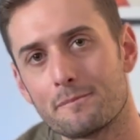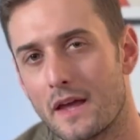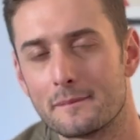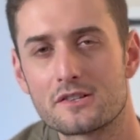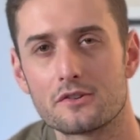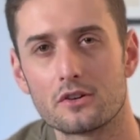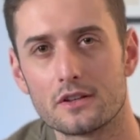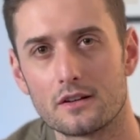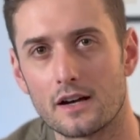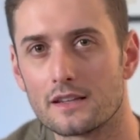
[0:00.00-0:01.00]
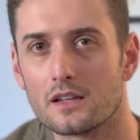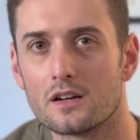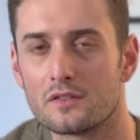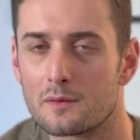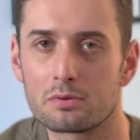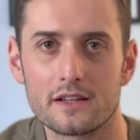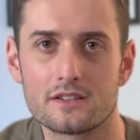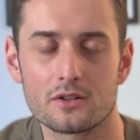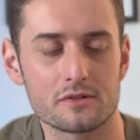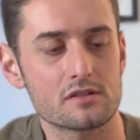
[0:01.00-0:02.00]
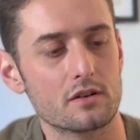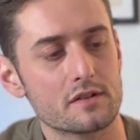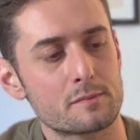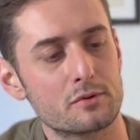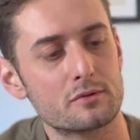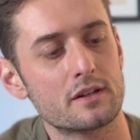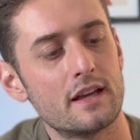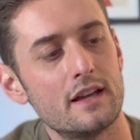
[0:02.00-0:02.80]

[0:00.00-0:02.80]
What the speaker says: I mentioned earlier, I love a plain toe service boot,